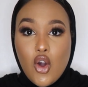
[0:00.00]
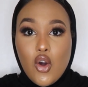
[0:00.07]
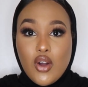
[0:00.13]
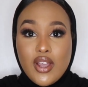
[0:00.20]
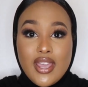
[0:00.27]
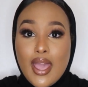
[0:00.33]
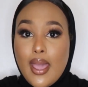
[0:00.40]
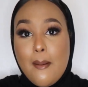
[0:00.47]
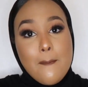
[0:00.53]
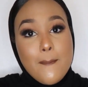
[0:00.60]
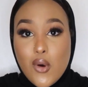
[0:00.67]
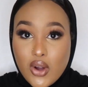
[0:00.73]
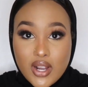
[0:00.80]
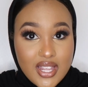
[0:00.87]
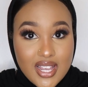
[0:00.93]
or getting
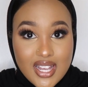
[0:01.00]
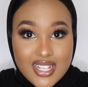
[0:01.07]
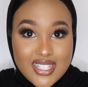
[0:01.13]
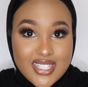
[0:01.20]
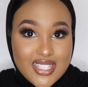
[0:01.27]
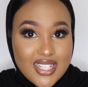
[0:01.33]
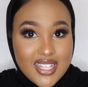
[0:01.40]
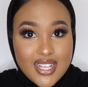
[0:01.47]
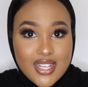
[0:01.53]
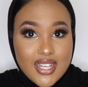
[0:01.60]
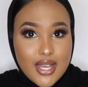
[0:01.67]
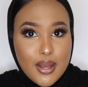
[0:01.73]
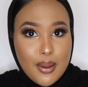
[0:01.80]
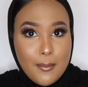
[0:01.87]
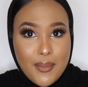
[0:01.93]
more girls to
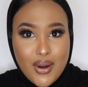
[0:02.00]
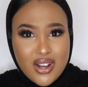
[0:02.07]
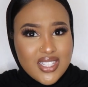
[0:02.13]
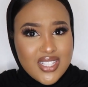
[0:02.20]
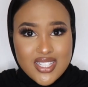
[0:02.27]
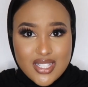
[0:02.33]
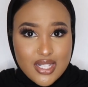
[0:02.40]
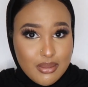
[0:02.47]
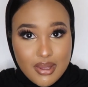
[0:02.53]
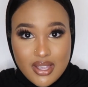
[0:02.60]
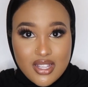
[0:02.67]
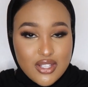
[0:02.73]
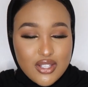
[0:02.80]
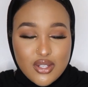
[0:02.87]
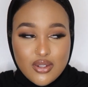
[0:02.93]

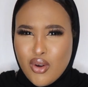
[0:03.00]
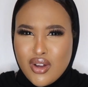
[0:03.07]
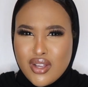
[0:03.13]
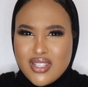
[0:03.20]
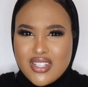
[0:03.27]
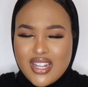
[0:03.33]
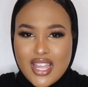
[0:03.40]
participate in sports.